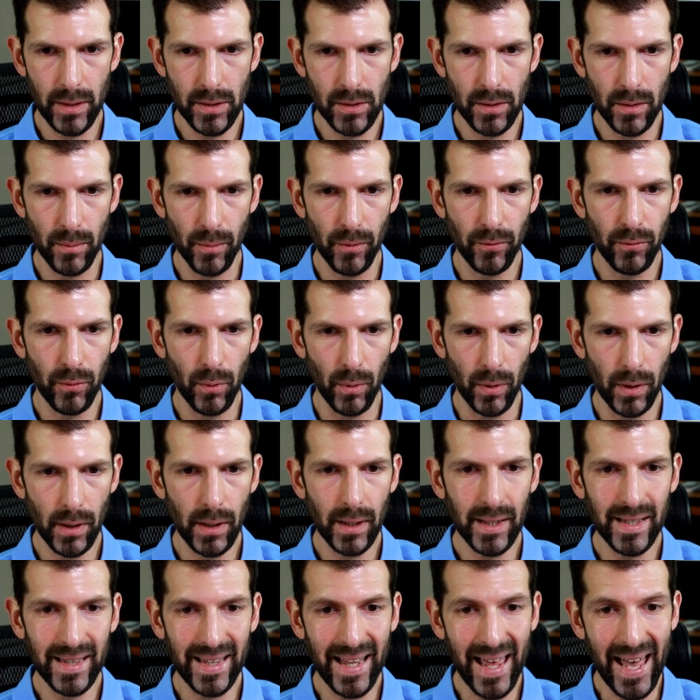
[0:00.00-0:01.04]
So the before
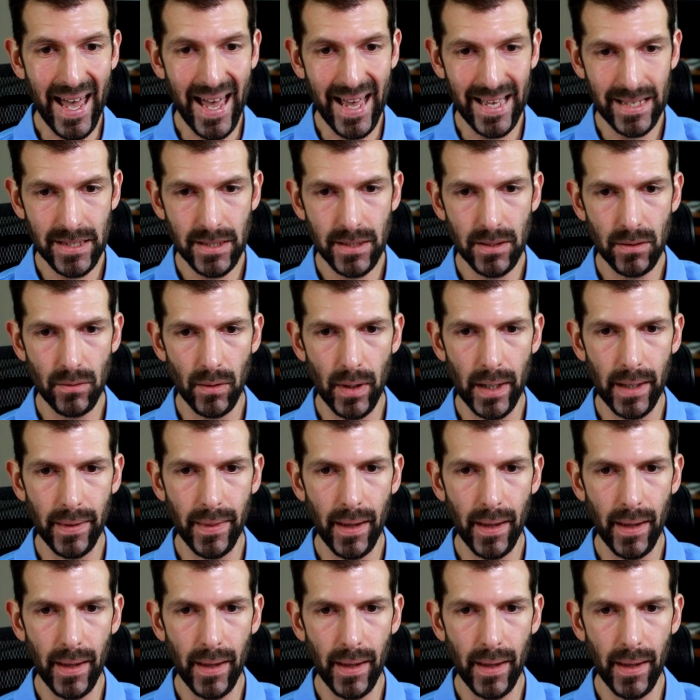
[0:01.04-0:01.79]
class, right?